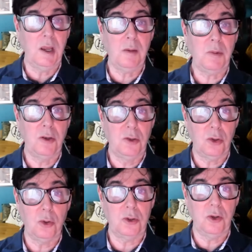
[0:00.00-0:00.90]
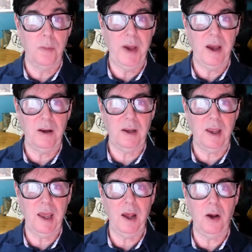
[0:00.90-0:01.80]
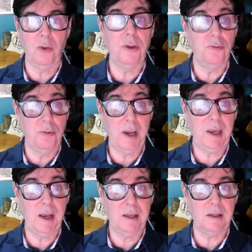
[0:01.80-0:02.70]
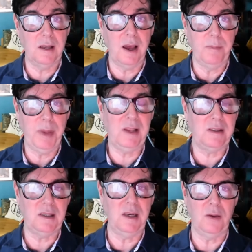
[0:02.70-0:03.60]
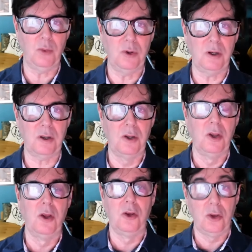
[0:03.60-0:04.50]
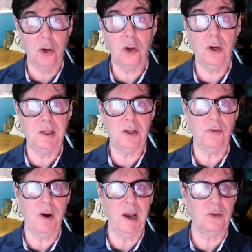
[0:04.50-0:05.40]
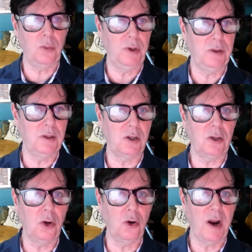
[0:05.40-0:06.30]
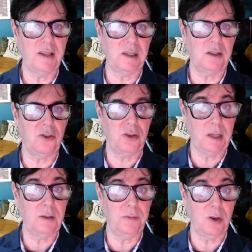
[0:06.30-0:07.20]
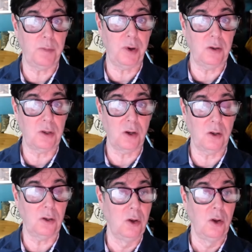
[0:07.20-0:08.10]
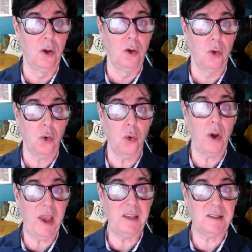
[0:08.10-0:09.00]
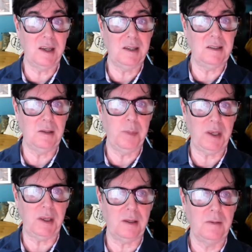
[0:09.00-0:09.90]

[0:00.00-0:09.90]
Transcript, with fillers: I'm going to talk to you about how the Regulated Liability Network could interact with the Secure Asset Transfer Protocol, or S A T P.